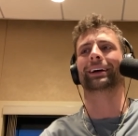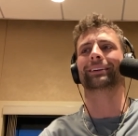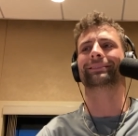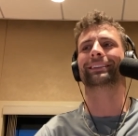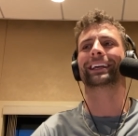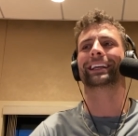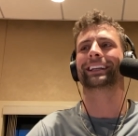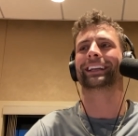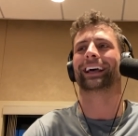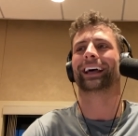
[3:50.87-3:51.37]
I
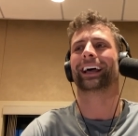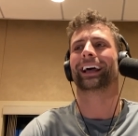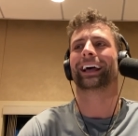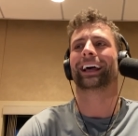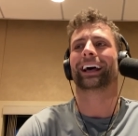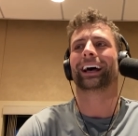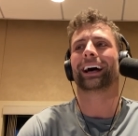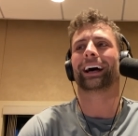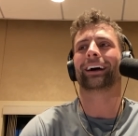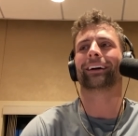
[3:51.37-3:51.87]
mean,
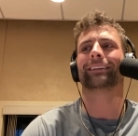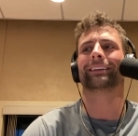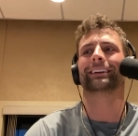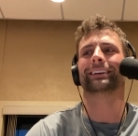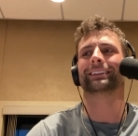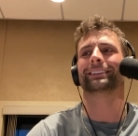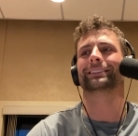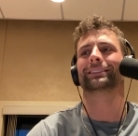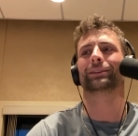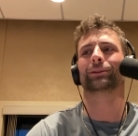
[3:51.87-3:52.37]
I
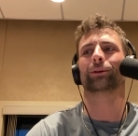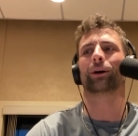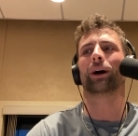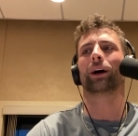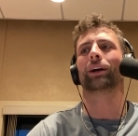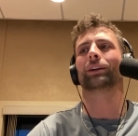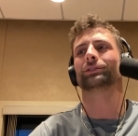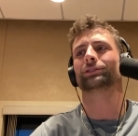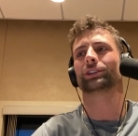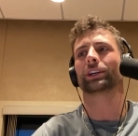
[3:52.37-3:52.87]
mean, to
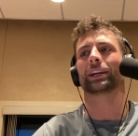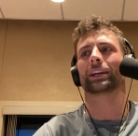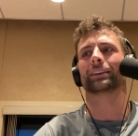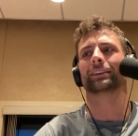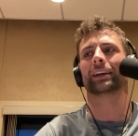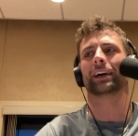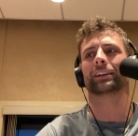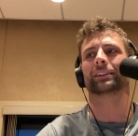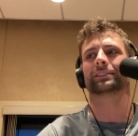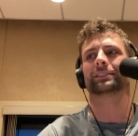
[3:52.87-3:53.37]
all
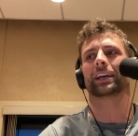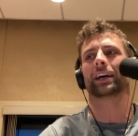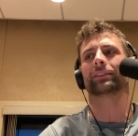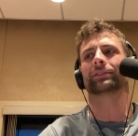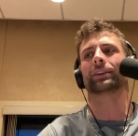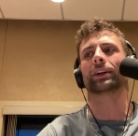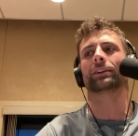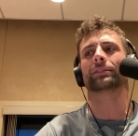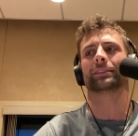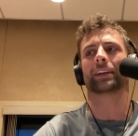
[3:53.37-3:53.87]
chicken tenders
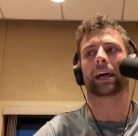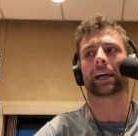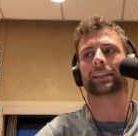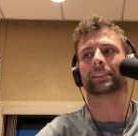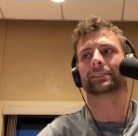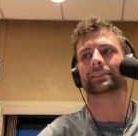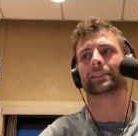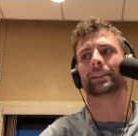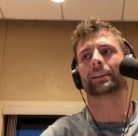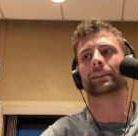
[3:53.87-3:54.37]
out there,
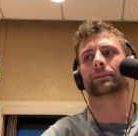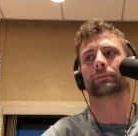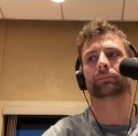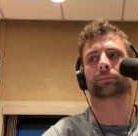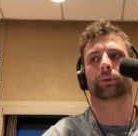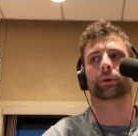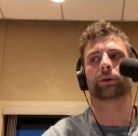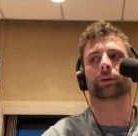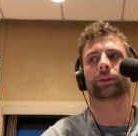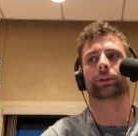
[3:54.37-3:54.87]
Tyson,
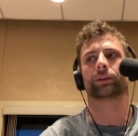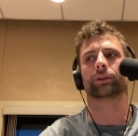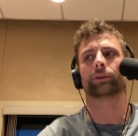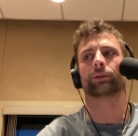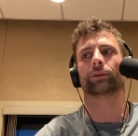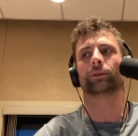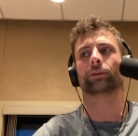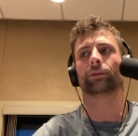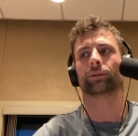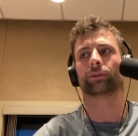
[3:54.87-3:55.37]

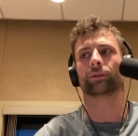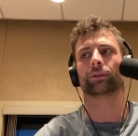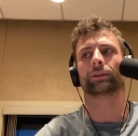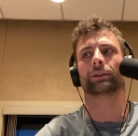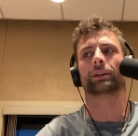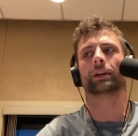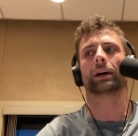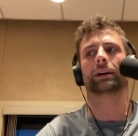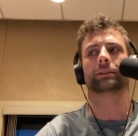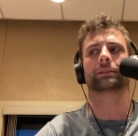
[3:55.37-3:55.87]

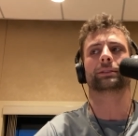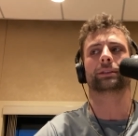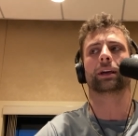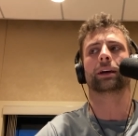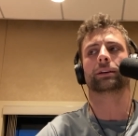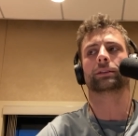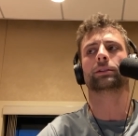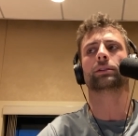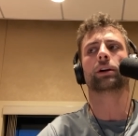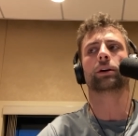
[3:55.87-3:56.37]
Perdue, uh,
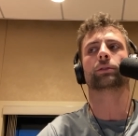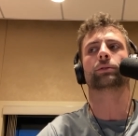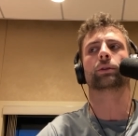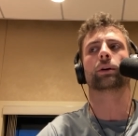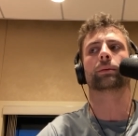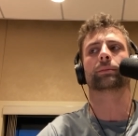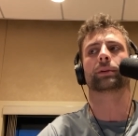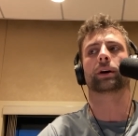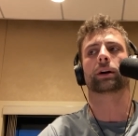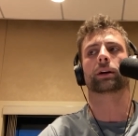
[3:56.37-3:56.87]
yeah, you know who
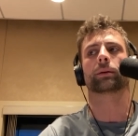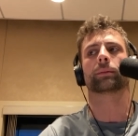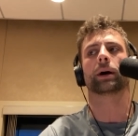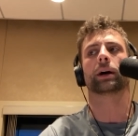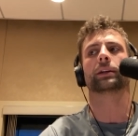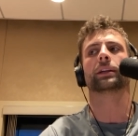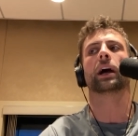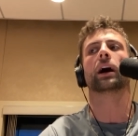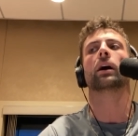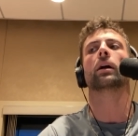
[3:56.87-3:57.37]
I'm talking
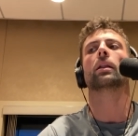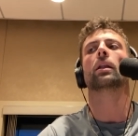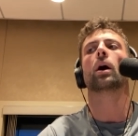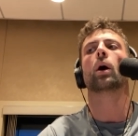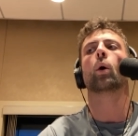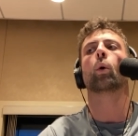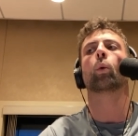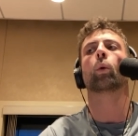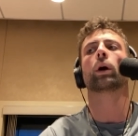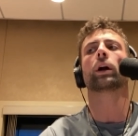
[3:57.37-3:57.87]
about. Yeah,
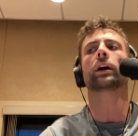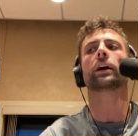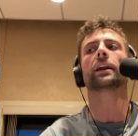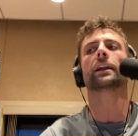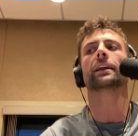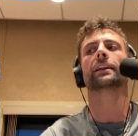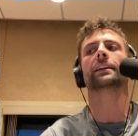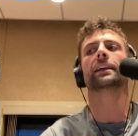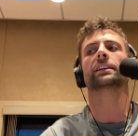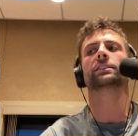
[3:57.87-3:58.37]
we're
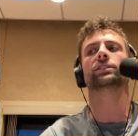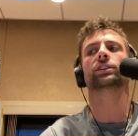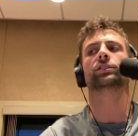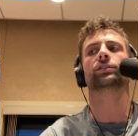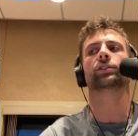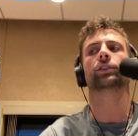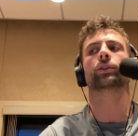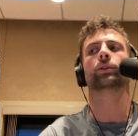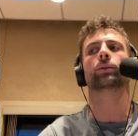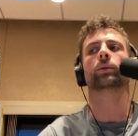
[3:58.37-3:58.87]
gonna need you
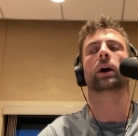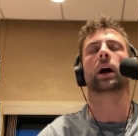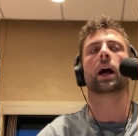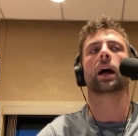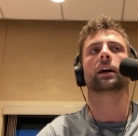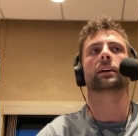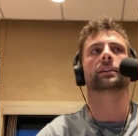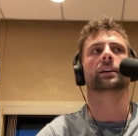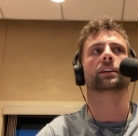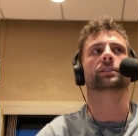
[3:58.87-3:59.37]
to
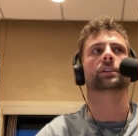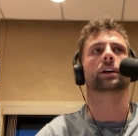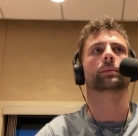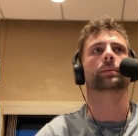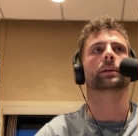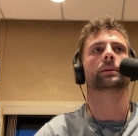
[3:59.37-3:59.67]
catch up.